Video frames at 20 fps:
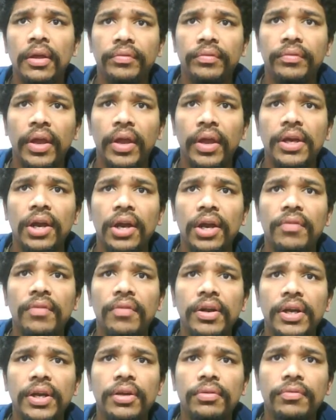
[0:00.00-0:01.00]
then
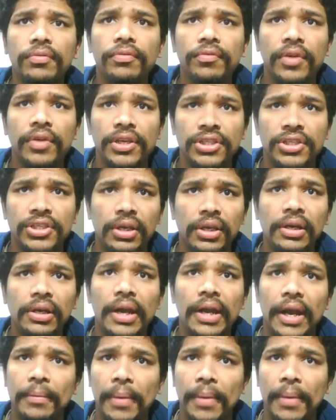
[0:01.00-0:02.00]
convert into facial
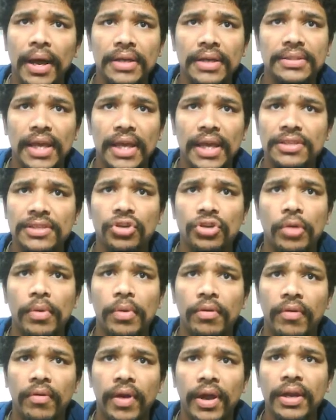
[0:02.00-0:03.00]
landmarks x,
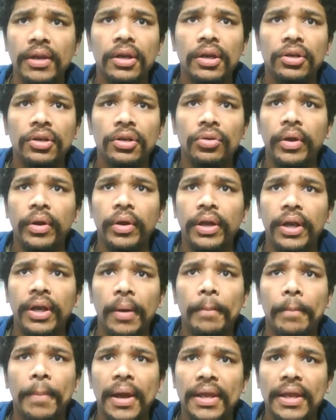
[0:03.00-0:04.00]
y to a
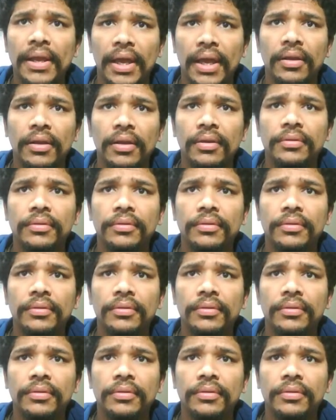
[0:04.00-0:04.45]
numpy array.